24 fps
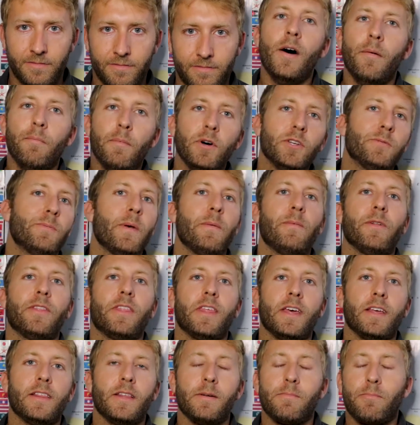Most people
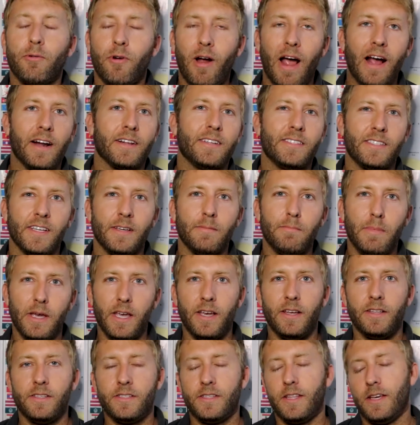think that practicing
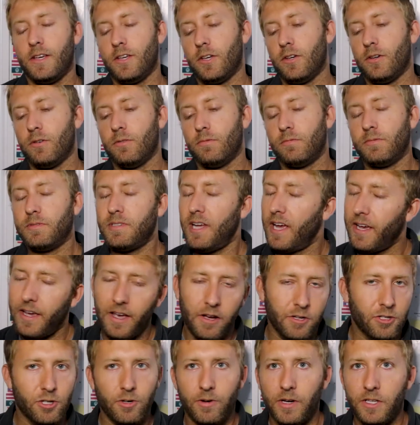means that you take
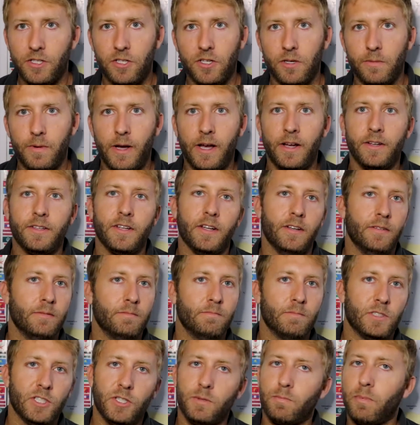out your instrument
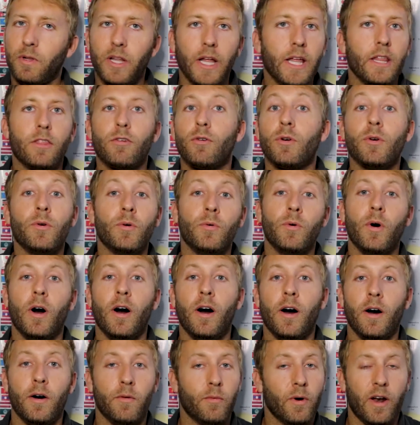and just play through
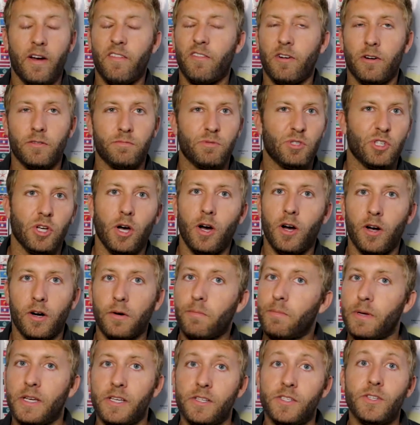whatever song or
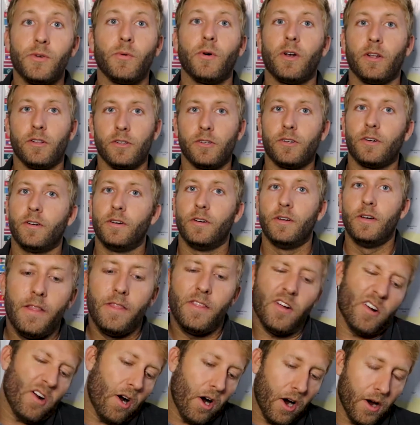piece you want to learn.
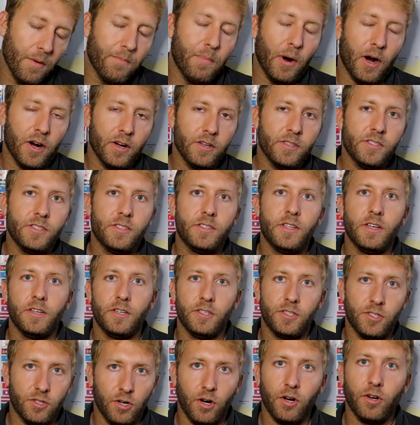There are hard parts that you
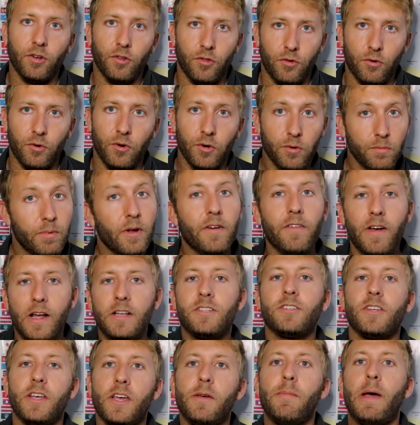struggle through, but
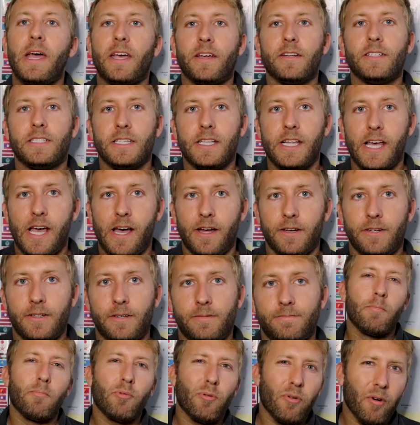eventually you make it to the end.
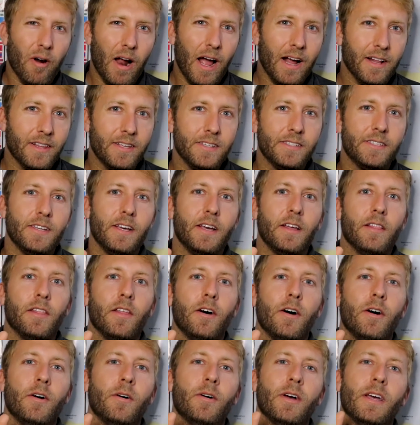Practicing,
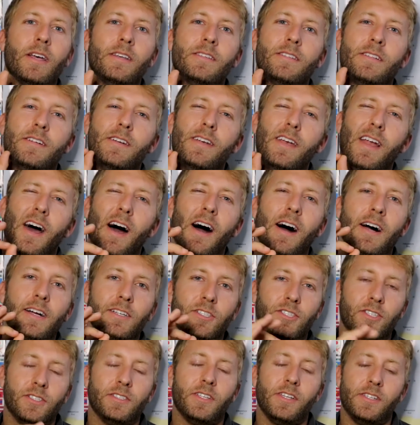though, is not
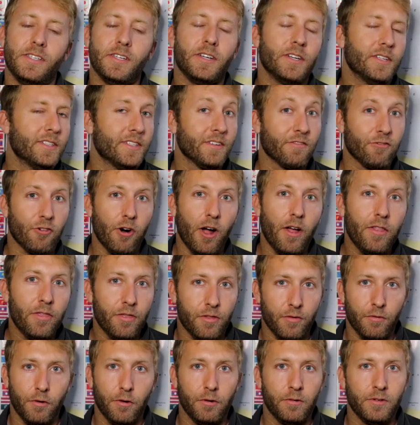just a series of
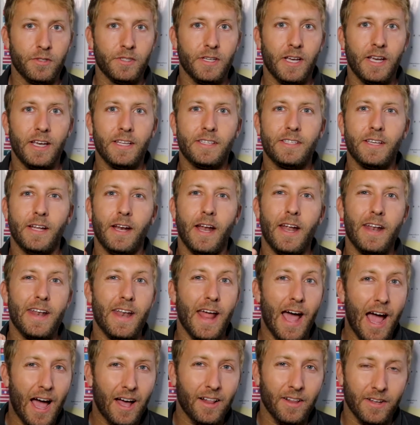run-throughs, it's an
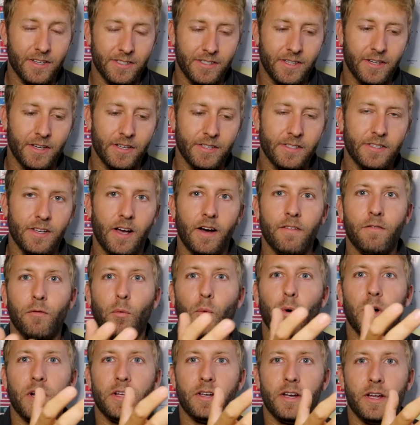analysis of
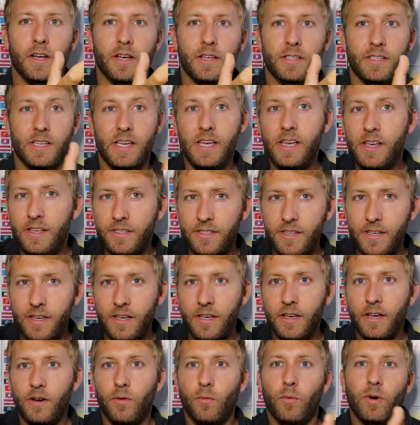what is
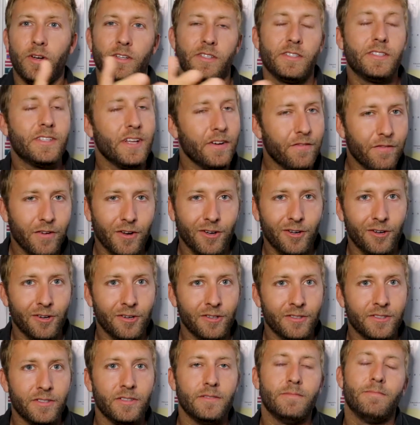easy, what is
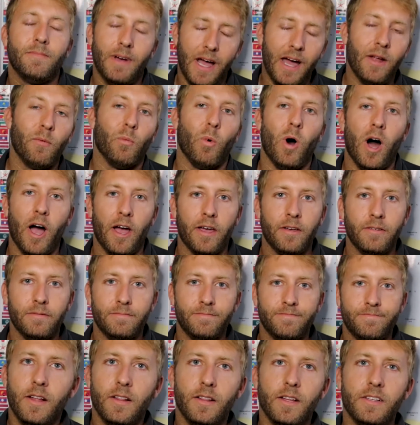difficult, and why.
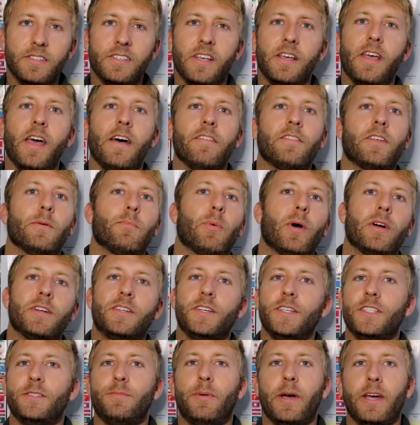Let's say you have to
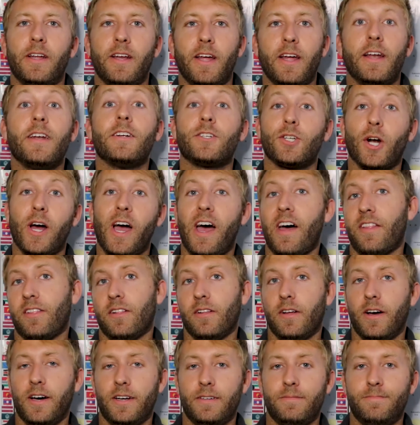participate in a
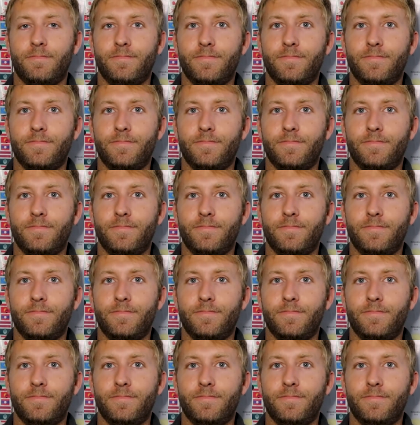triathlon.